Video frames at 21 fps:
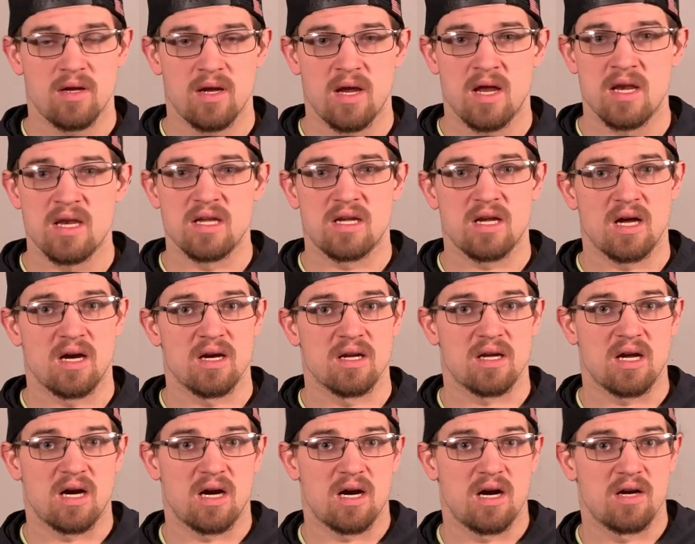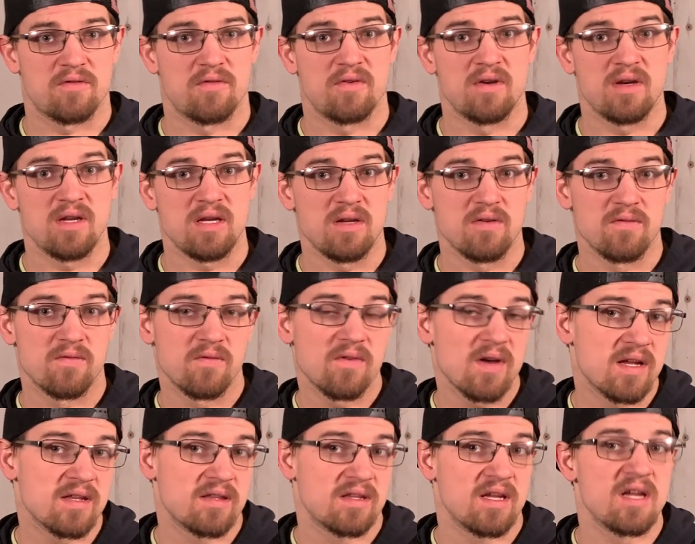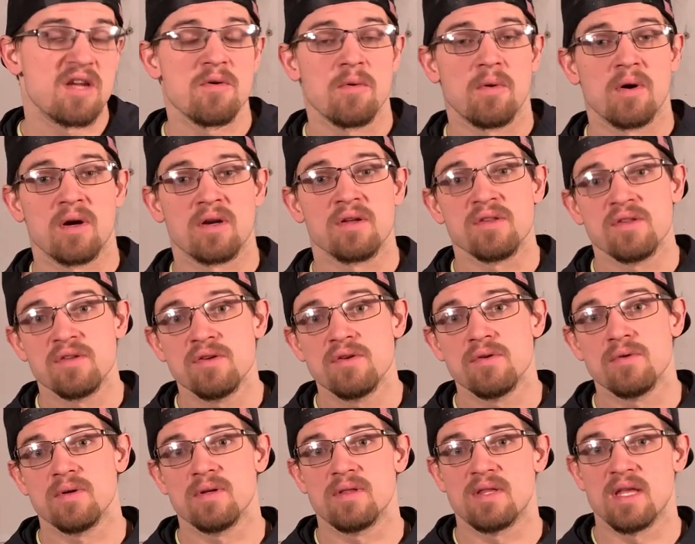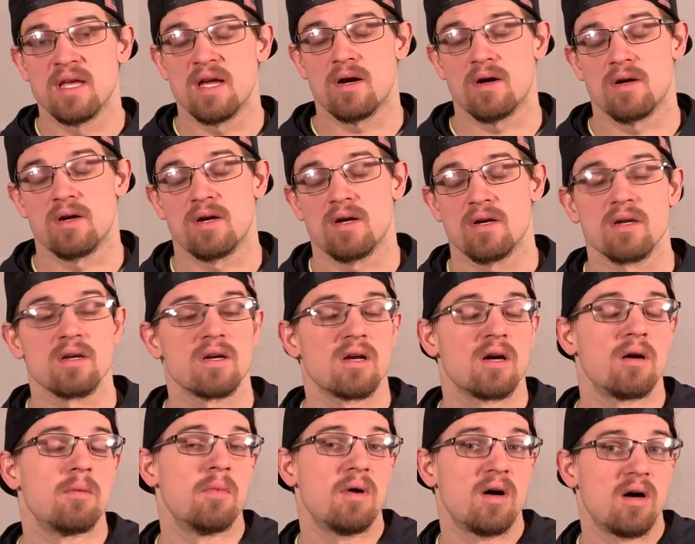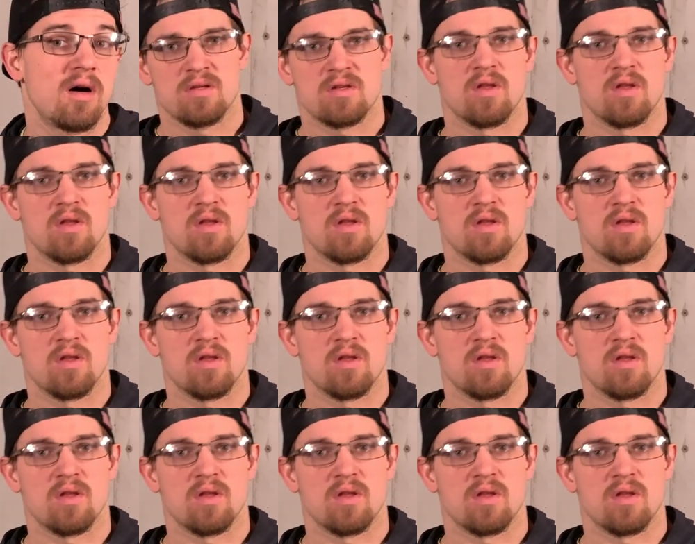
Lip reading: Any kind of CrossFit event that you want to do, they are going to come up.